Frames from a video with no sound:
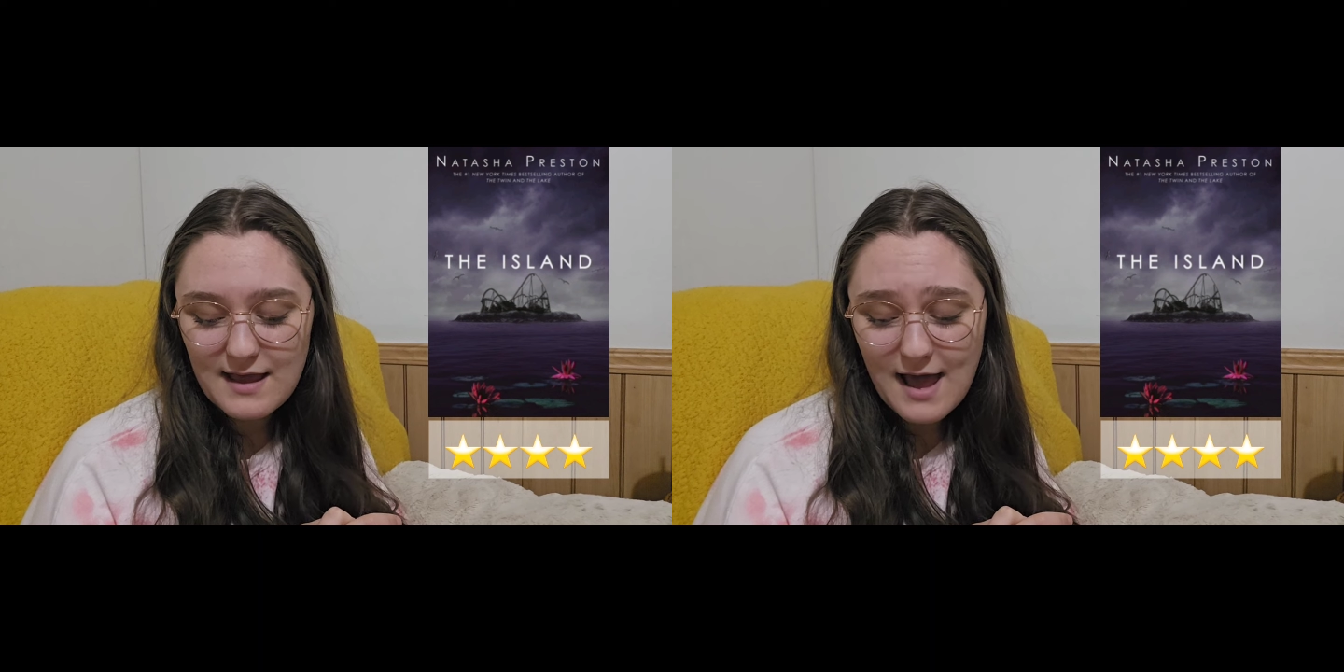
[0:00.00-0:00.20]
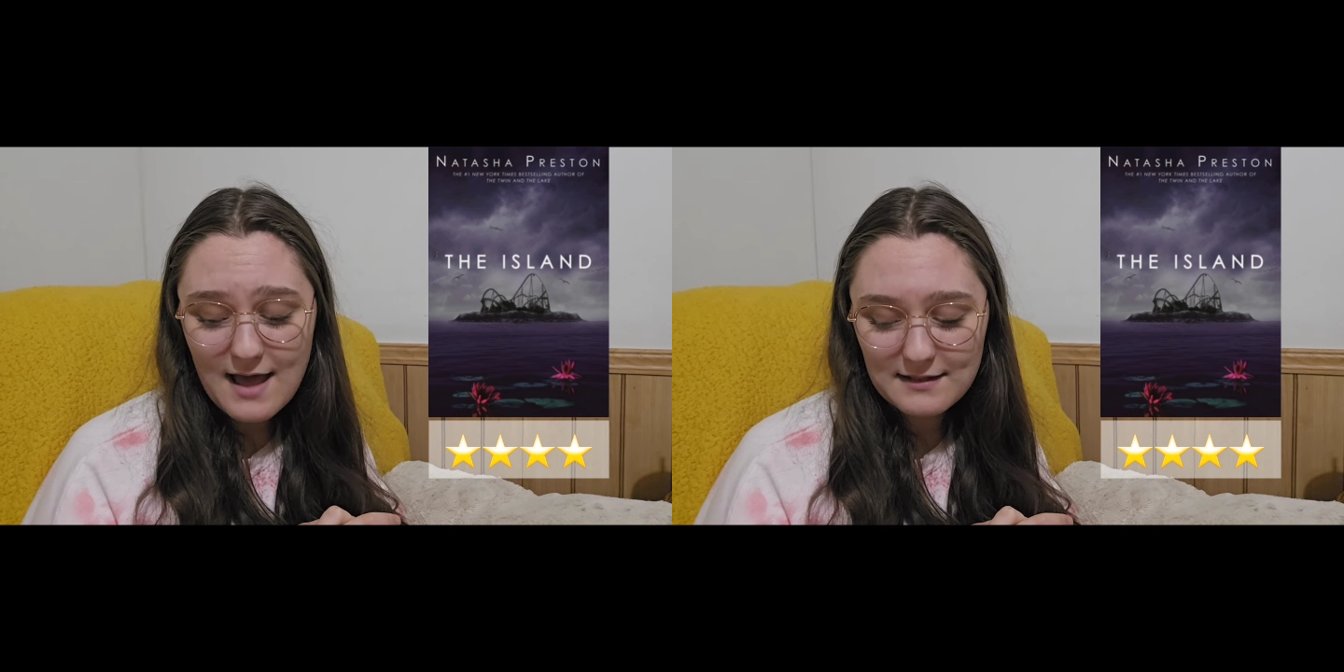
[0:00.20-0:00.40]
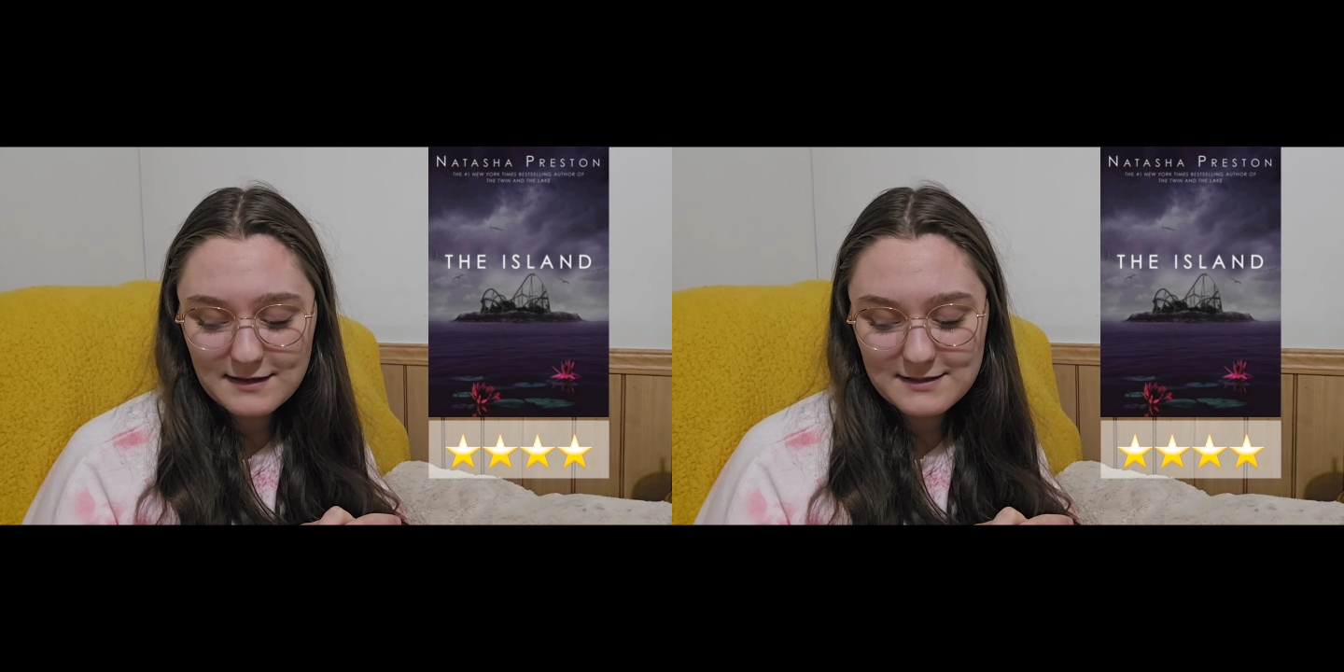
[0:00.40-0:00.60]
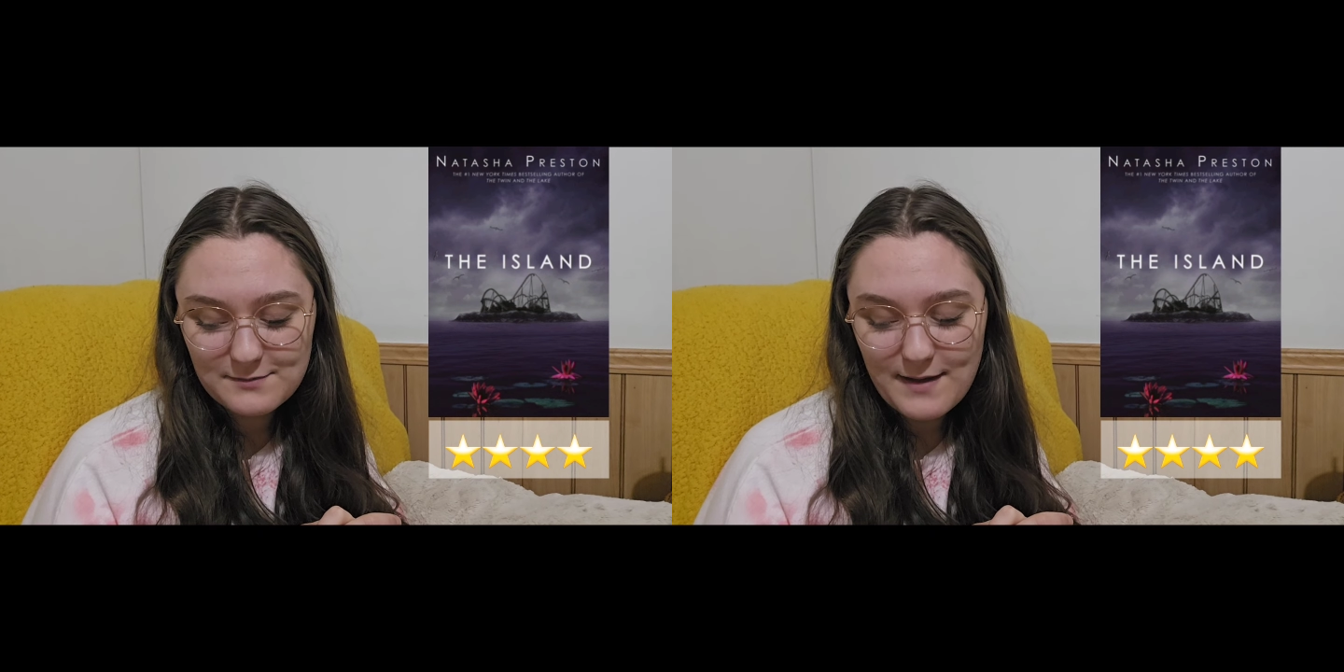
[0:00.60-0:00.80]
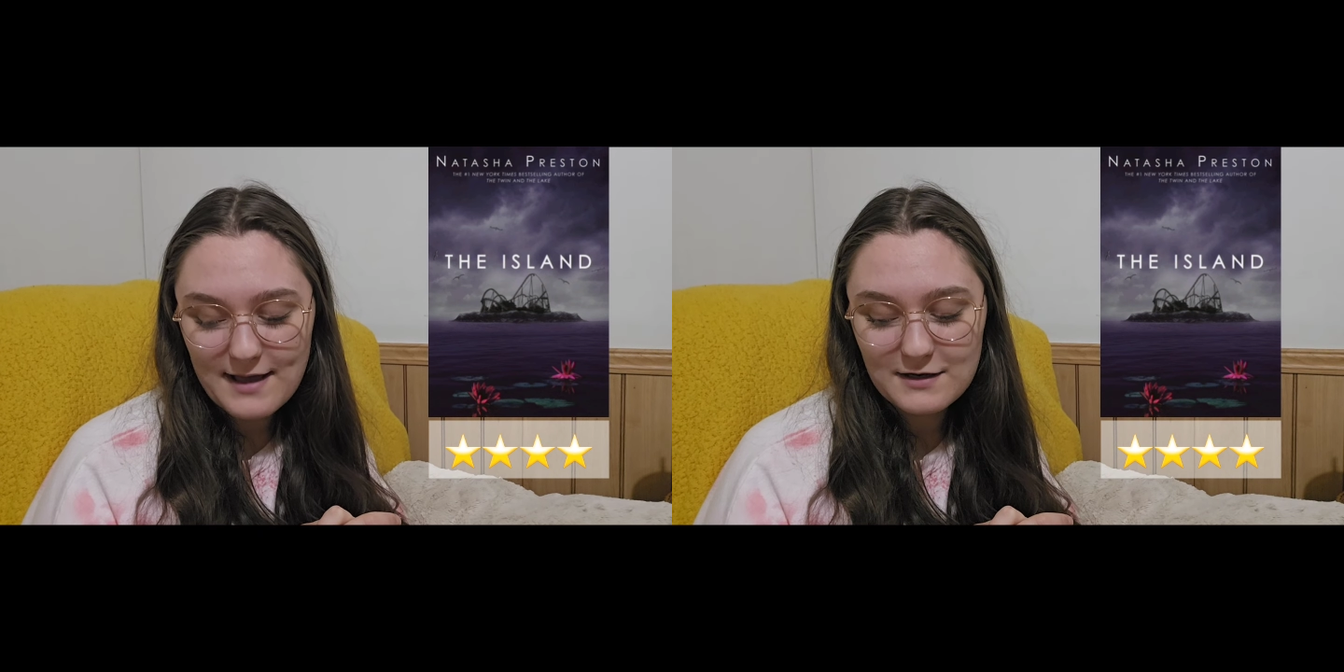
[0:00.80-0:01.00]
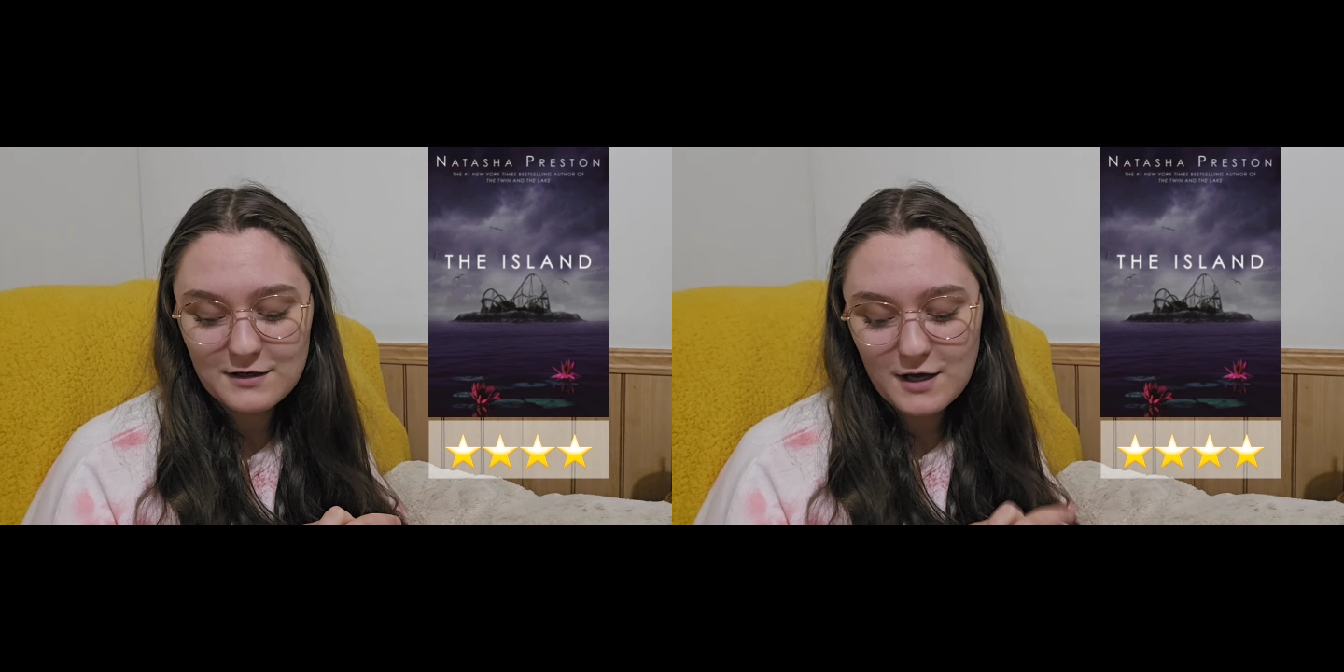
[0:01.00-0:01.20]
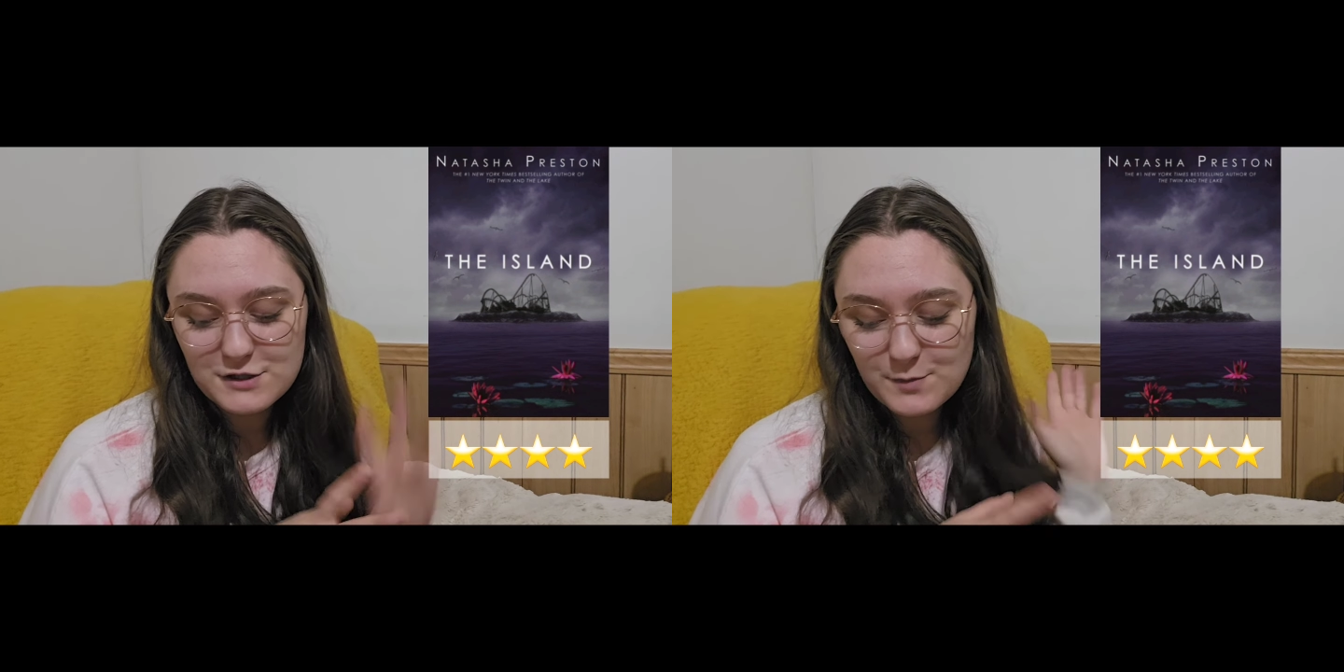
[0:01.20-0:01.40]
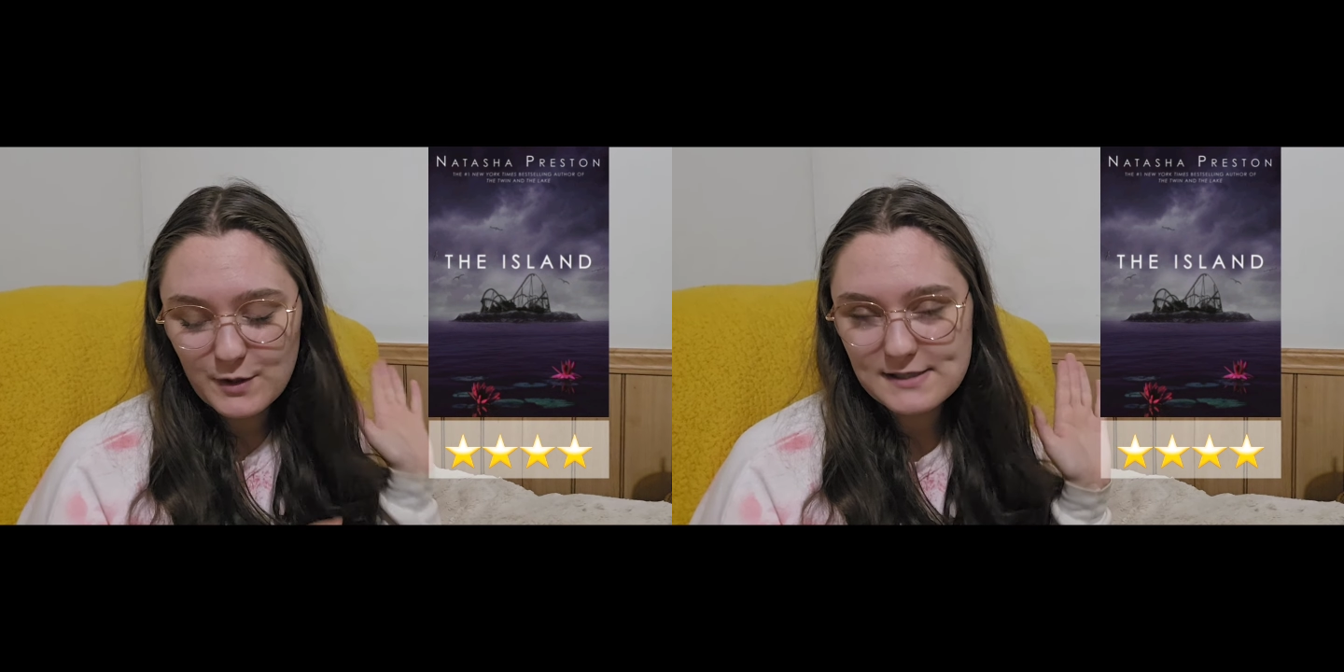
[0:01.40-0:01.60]
Island by
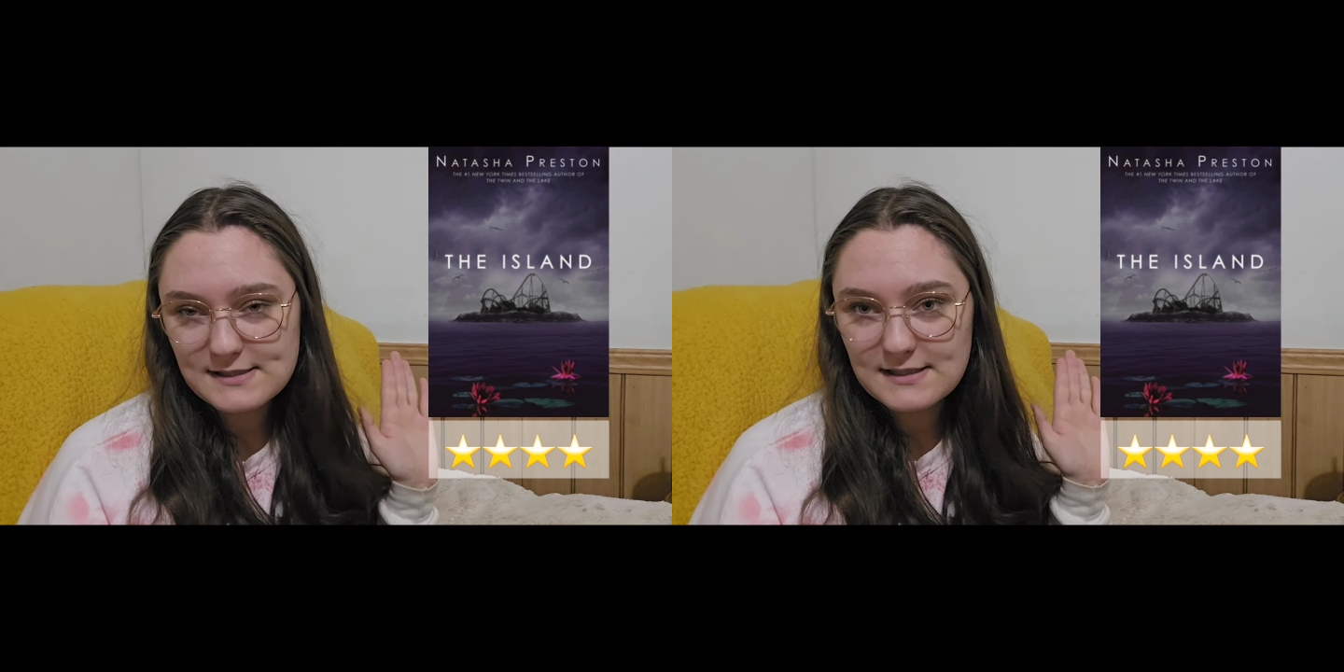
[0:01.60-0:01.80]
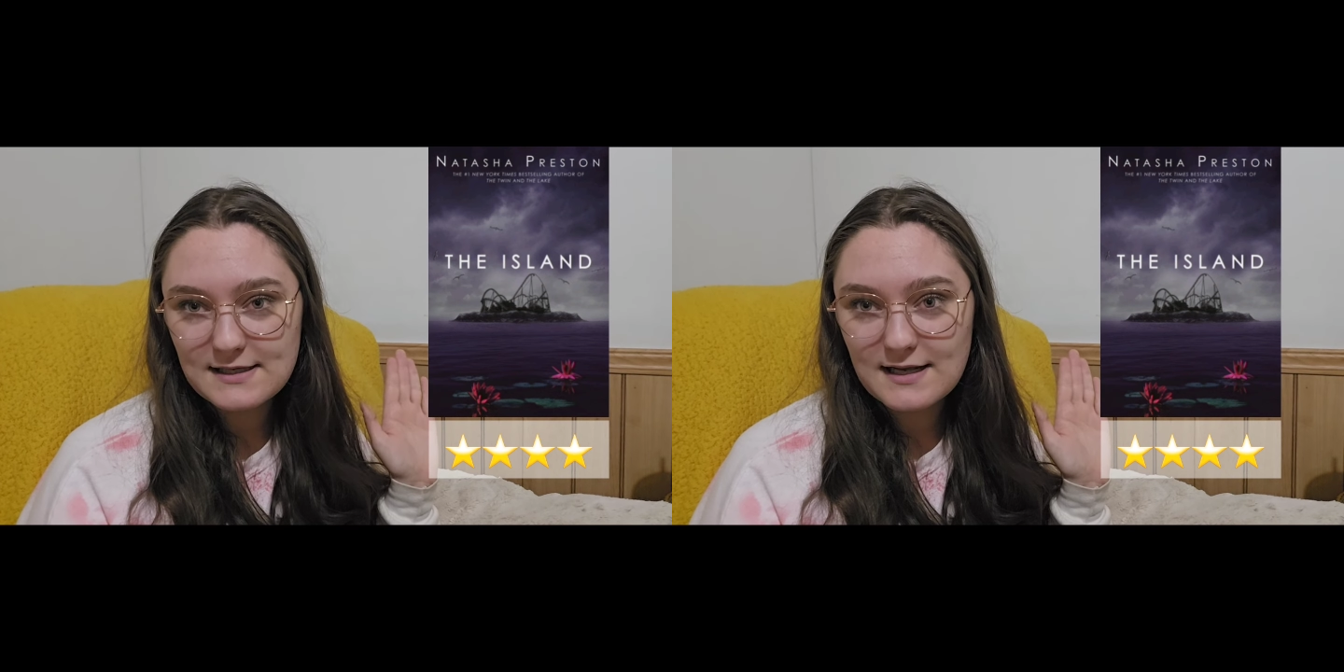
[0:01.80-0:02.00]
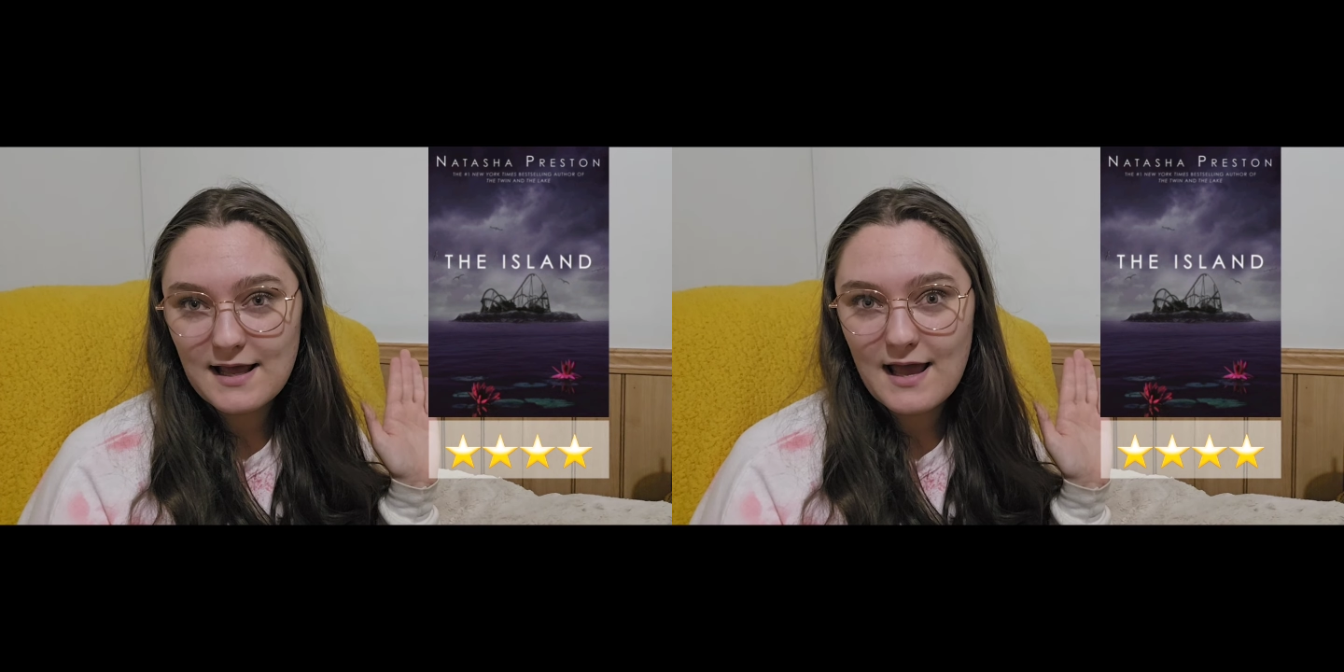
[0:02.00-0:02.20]
Natasha Preston.